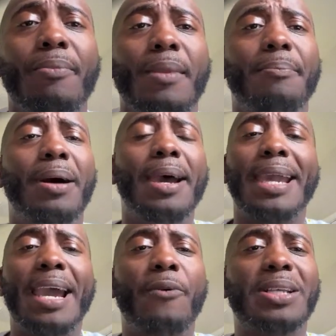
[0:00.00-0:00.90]
But
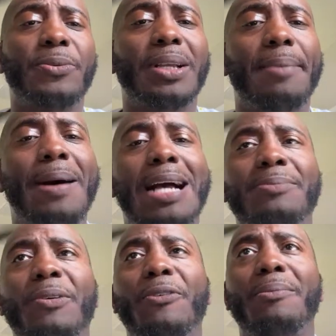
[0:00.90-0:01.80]
yeah, it wasn't really
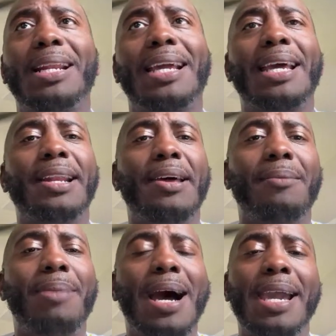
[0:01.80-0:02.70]
possible for me to get another
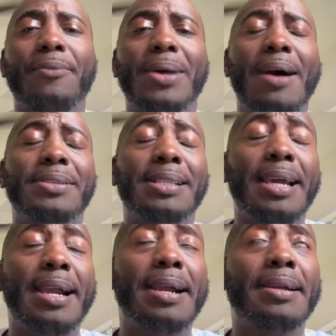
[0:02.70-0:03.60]
bike when I was
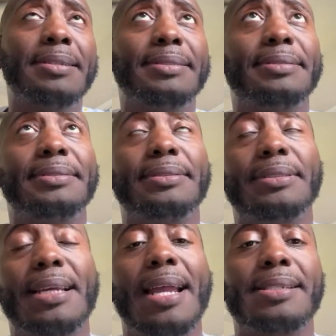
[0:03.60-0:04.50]
there.
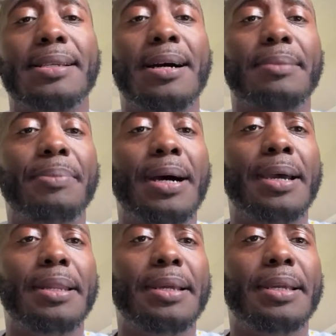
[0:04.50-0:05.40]
Kind of sucked,
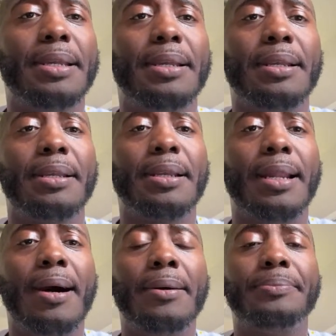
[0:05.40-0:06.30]
but you
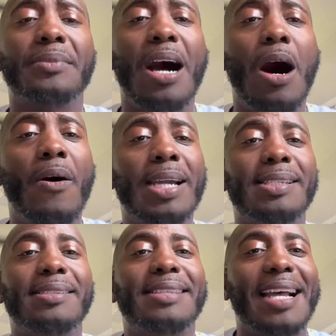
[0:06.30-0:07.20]
know,
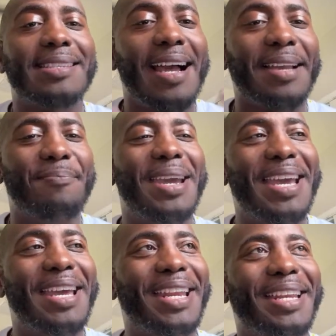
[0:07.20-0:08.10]
that's like
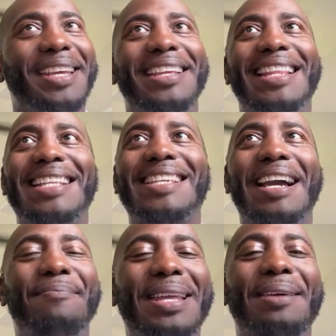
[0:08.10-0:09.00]
been
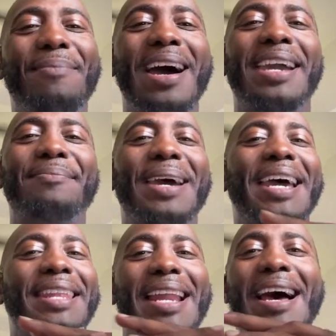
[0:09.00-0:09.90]
the bike,
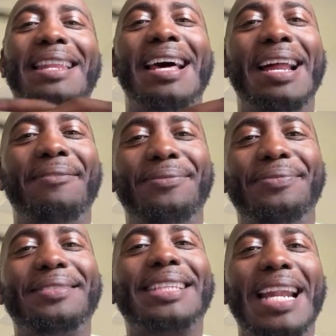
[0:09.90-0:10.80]
man, that
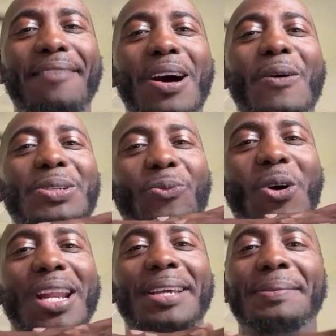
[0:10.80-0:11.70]
I've always
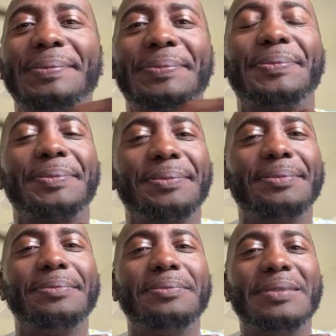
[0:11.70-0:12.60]
wanted.
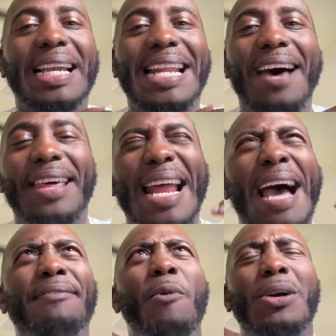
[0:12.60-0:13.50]
Now that I
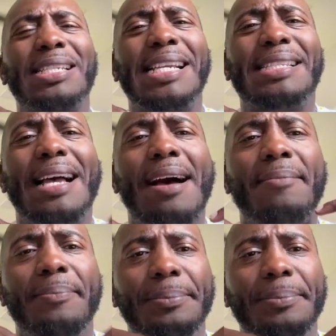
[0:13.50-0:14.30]
have more seat time